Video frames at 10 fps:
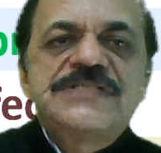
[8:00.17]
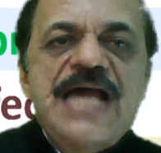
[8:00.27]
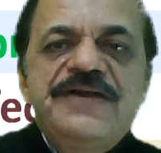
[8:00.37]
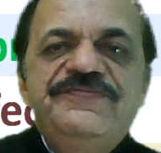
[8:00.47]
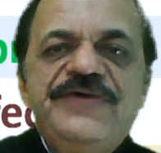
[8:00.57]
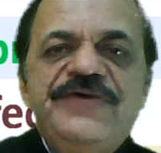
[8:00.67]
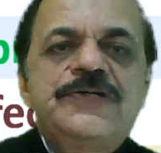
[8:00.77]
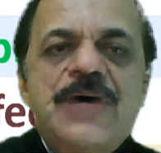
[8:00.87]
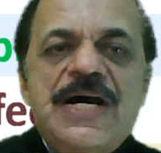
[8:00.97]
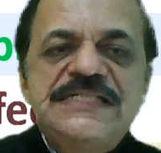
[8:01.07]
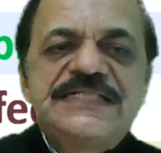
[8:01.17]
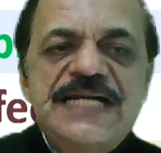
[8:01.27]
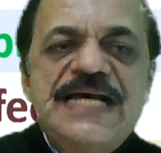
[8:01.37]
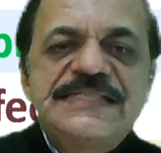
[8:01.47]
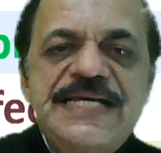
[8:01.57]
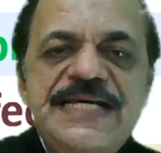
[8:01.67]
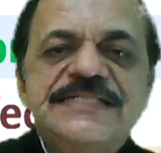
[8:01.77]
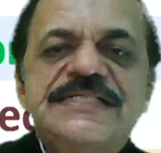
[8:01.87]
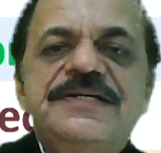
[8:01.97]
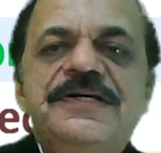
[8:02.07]
and fail to answer, as I had
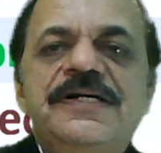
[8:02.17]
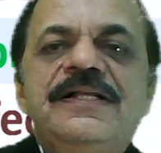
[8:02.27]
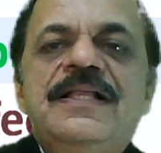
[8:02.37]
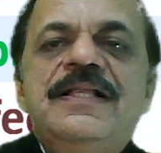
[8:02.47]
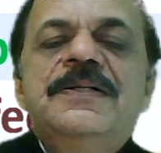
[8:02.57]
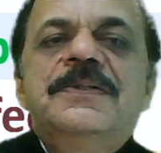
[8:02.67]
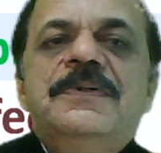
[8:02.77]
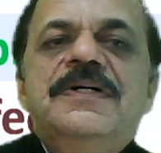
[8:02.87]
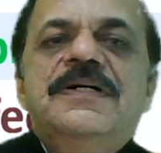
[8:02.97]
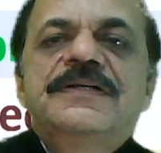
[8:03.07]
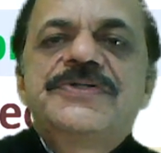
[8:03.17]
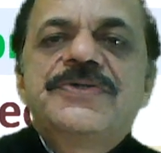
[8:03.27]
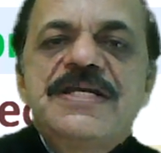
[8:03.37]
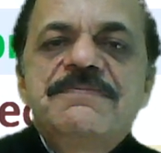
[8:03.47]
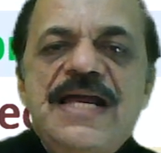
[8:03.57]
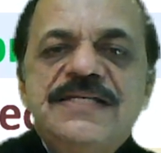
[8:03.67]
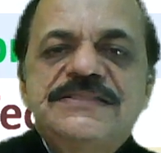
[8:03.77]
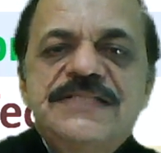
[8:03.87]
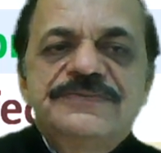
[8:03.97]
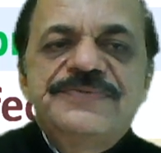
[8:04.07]
seen during my
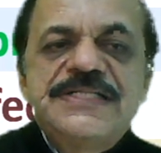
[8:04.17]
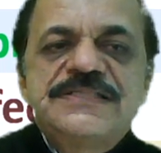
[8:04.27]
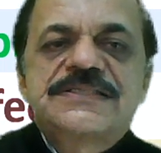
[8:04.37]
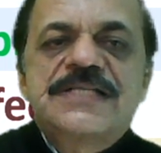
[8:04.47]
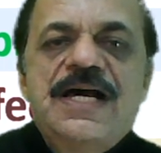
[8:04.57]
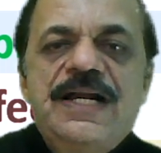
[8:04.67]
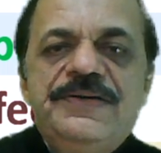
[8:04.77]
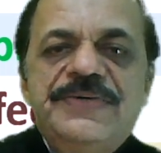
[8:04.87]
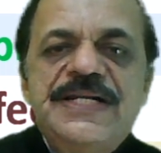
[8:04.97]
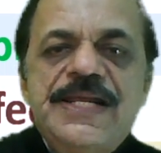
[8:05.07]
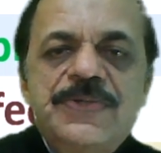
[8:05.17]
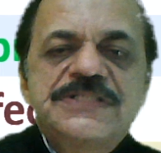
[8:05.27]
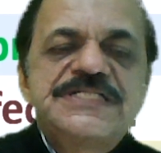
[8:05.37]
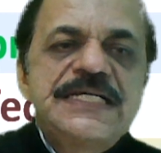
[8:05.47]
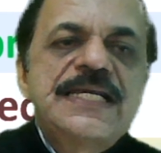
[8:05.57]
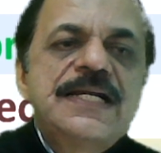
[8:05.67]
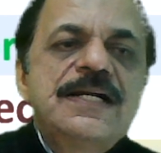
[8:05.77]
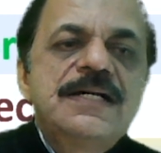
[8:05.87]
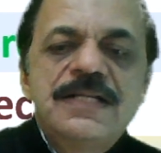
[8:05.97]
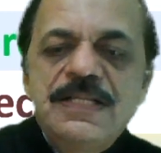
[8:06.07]
service and when I was taking
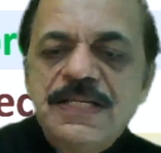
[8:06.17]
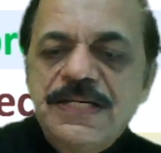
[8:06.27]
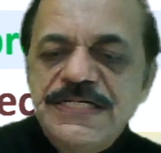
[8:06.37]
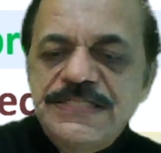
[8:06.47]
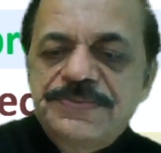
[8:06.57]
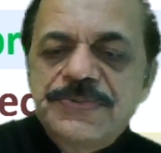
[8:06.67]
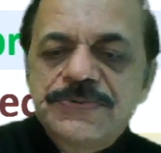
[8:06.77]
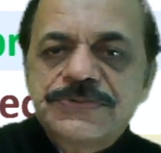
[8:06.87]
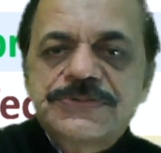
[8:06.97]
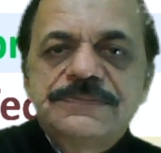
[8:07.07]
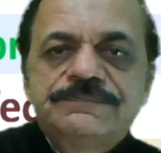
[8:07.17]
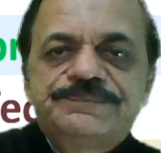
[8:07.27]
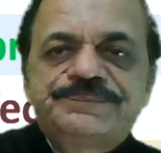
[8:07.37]
interviews.